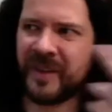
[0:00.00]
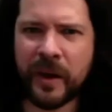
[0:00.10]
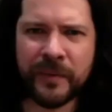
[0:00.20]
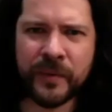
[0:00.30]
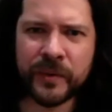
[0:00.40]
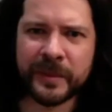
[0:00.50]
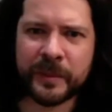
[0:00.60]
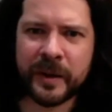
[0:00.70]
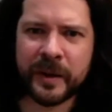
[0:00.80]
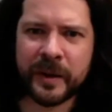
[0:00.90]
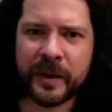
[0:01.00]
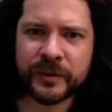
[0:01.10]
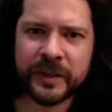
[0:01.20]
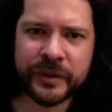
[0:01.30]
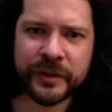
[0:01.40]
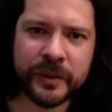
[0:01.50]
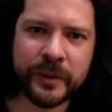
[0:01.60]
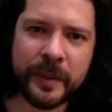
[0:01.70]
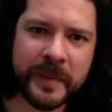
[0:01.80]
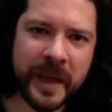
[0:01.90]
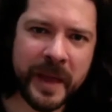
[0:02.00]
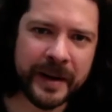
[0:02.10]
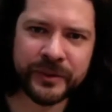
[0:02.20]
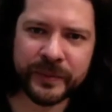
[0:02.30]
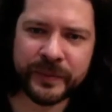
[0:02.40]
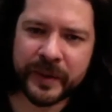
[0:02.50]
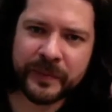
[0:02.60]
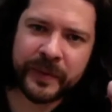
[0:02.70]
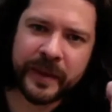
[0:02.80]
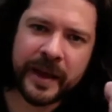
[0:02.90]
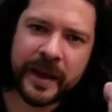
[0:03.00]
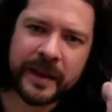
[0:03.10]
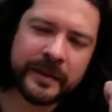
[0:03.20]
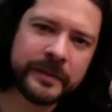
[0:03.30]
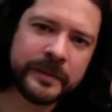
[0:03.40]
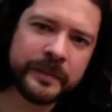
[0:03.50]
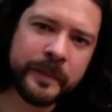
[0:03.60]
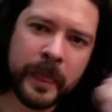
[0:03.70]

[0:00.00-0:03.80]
Of course, I'm going to shoot digital. I'm not going to shoot film for that, you know.